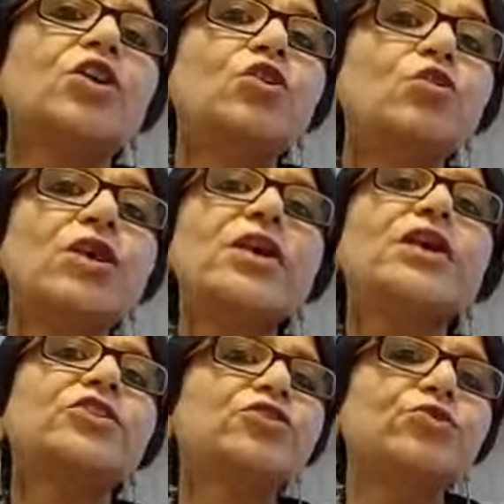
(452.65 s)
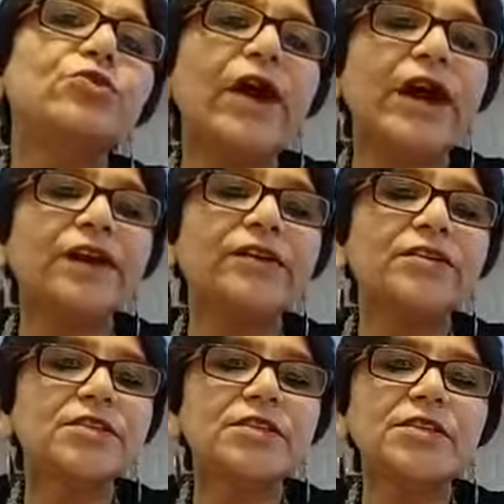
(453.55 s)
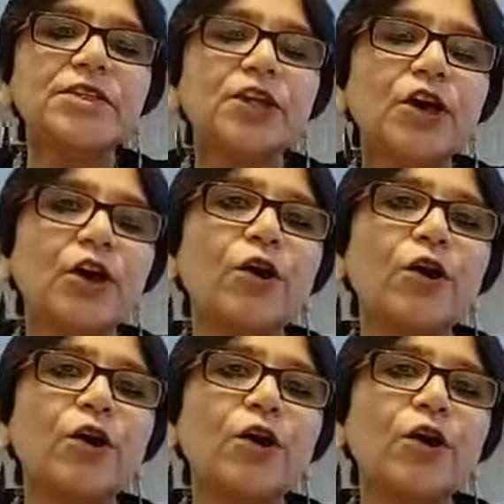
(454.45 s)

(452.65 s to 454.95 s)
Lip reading: looking at you at this